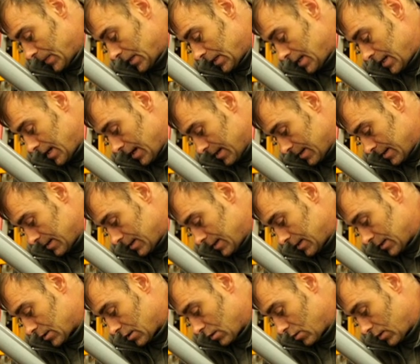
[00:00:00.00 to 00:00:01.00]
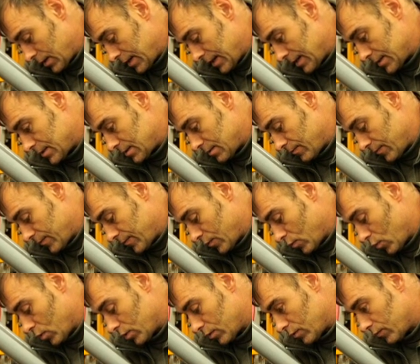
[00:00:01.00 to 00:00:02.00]
yeah, let's go and get some
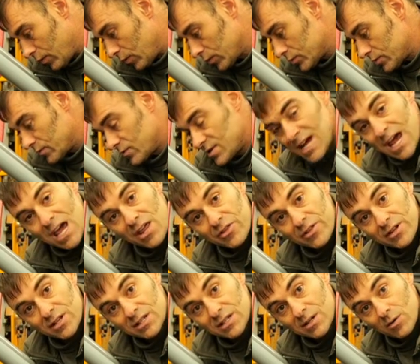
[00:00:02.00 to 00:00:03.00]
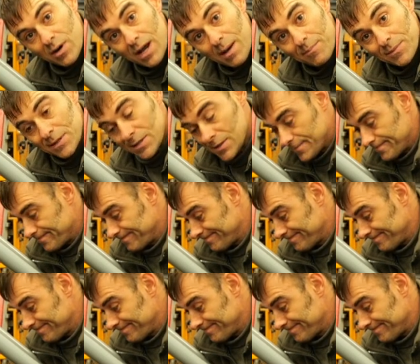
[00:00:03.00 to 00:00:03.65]
400 volts of death and see what happens.